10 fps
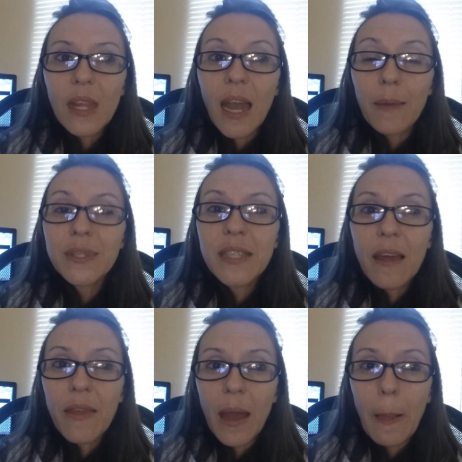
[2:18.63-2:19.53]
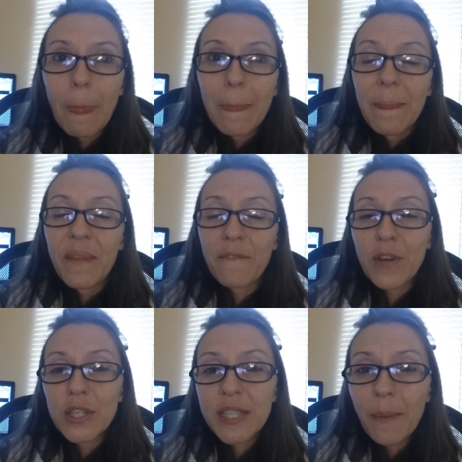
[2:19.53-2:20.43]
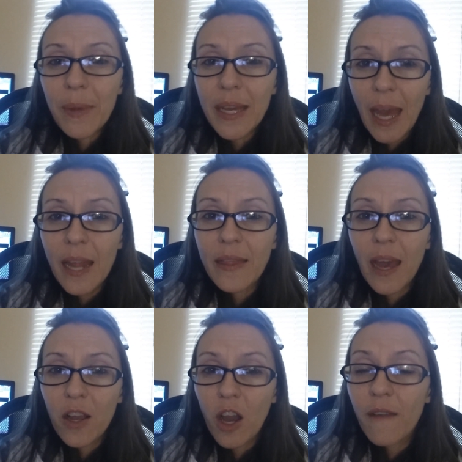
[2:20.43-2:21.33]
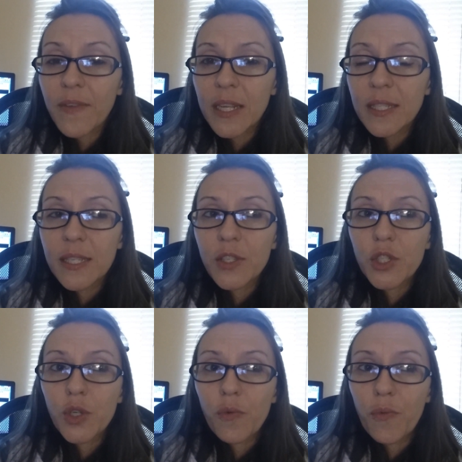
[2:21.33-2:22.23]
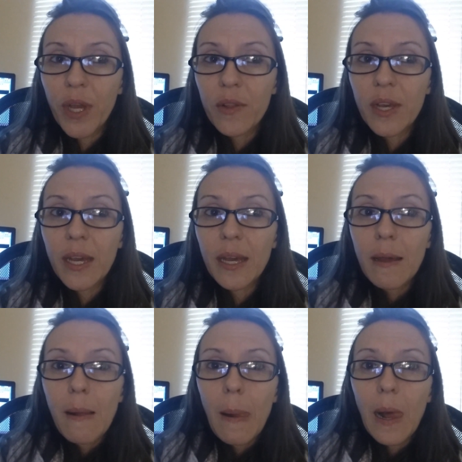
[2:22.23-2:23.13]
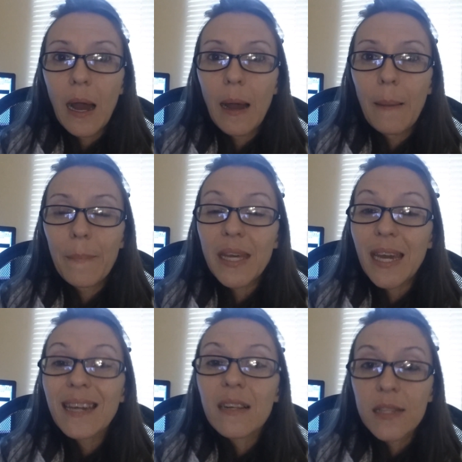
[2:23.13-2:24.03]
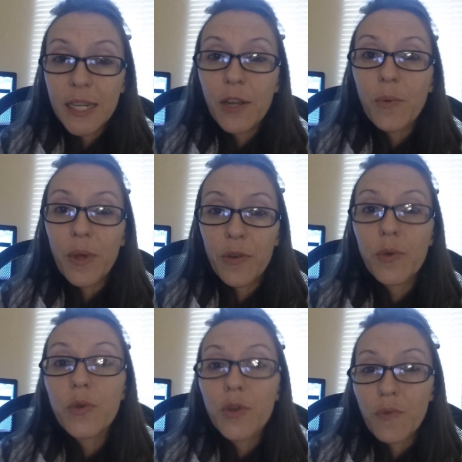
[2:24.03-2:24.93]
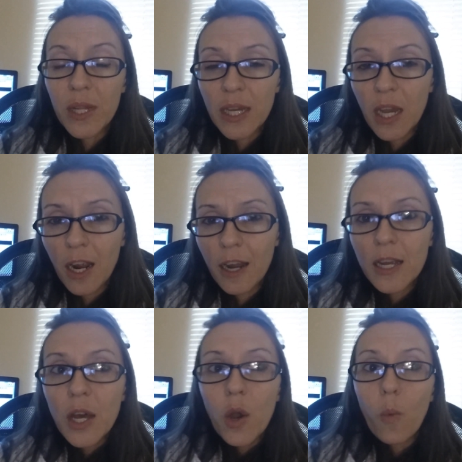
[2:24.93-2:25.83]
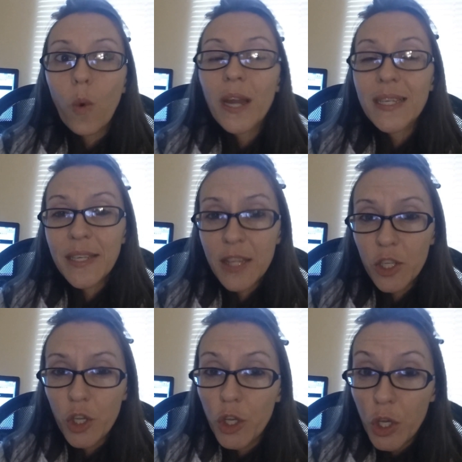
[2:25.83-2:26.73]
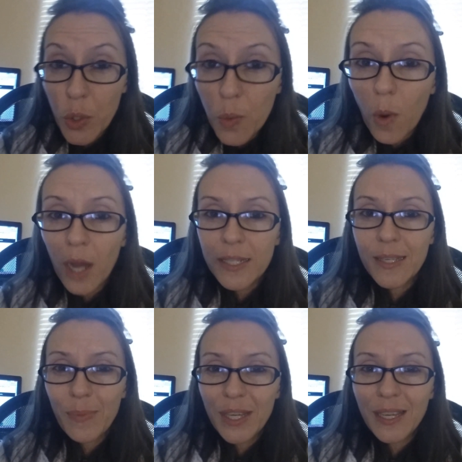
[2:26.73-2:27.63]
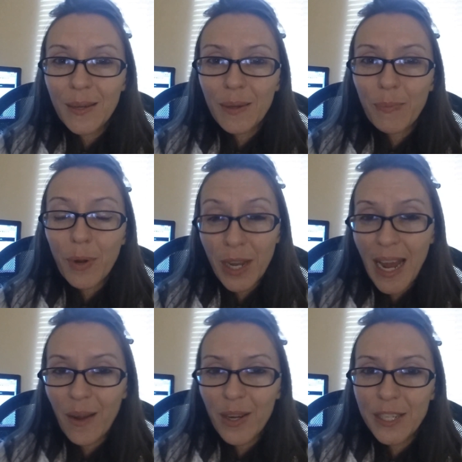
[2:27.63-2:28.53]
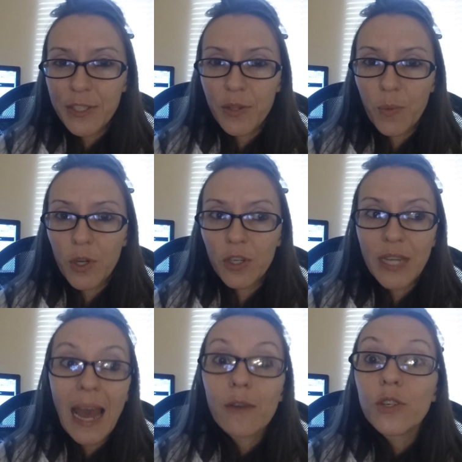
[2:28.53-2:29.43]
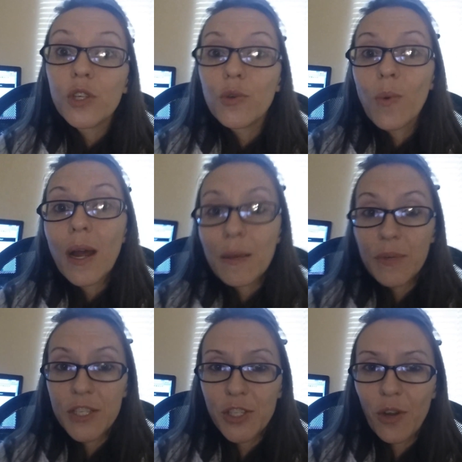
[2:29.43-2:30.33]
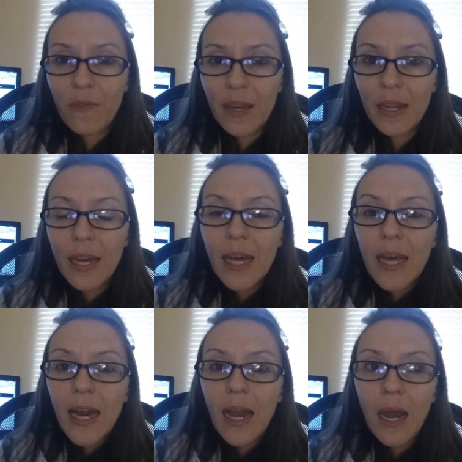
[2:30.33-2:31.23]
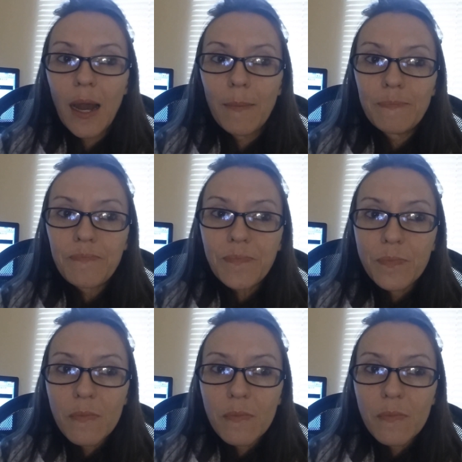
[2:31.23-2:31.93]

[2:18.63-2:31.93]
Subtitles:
I would say that the first step in getting that confidence is to really get clear with who you really are. What is it that you want to be putting out into the world? How do you want to be serving? And